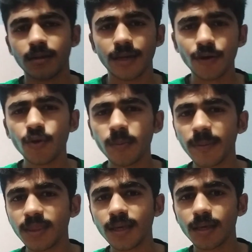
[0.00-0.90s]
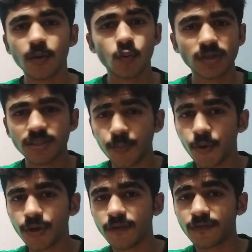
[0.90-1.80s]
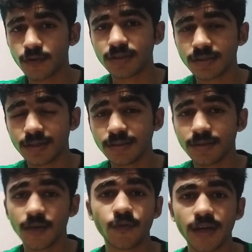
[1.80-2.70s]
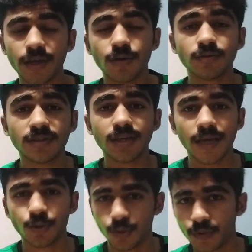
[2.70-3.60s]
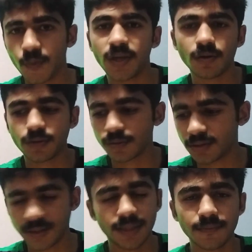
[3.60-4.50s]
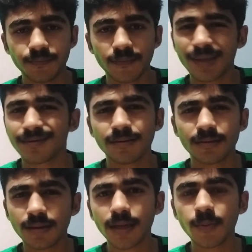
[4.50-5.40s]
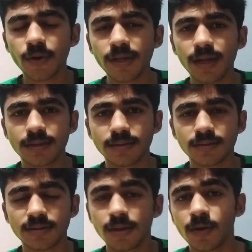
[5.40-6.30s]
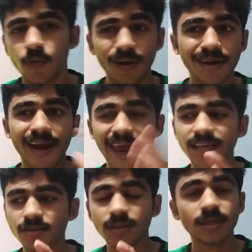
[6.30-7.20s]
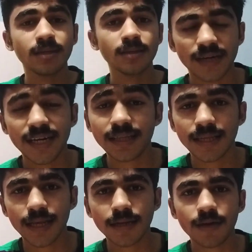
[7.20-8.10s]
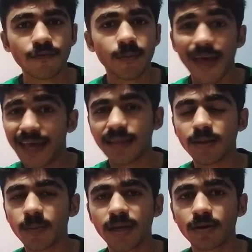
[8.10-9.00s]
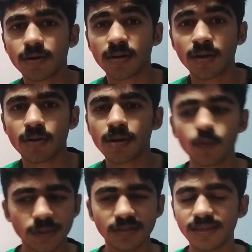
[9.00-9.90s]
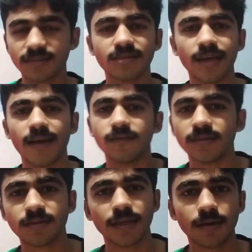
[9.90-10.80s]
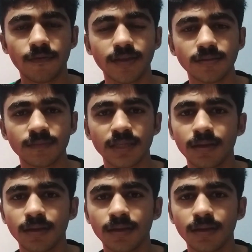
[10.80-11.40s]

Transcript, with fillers: Now you may be thinking, what's the point of using this if we are using an Arduino to see? Think about it like this. We are actually reading the data from another microcontroller which doesn't have this interface.